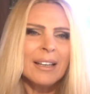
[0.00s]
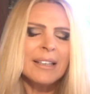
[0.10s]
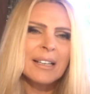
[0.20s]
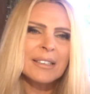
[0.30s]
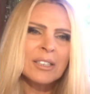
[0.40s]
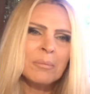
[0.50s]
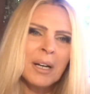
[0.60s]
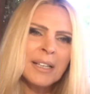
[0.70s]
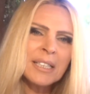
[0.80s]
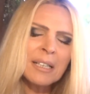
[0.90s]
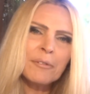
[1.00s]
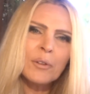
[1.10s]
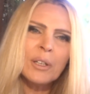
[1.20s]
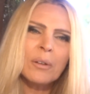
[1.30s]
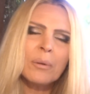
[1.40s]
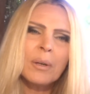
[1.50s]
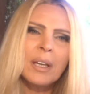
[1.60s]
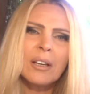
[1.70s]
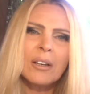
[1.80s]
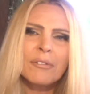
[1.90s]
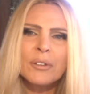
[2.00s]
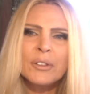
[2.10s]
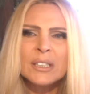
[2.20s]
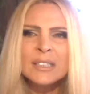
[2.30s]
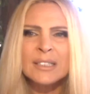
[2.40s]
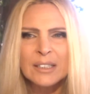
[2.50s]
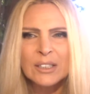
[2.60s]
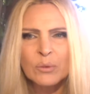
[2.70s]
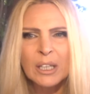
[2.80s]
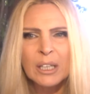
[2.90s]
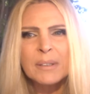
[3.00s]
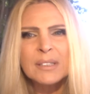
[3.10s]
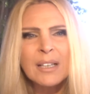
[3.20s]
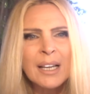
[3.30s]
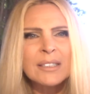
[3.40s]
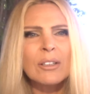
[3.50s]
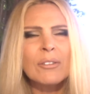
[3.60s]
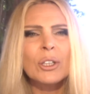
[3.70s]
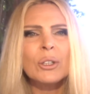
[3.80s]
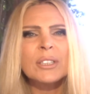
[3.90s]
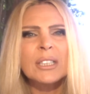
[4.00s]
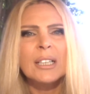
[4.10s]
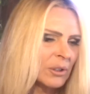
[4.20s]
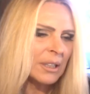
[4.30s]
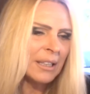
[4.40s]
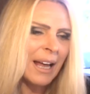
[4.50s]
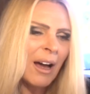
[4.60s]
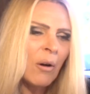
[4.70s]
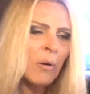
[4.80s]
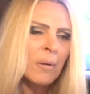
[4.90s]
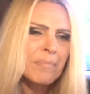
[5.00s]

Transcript: Yeah, so my tip for you here for this next week, besides of course to allow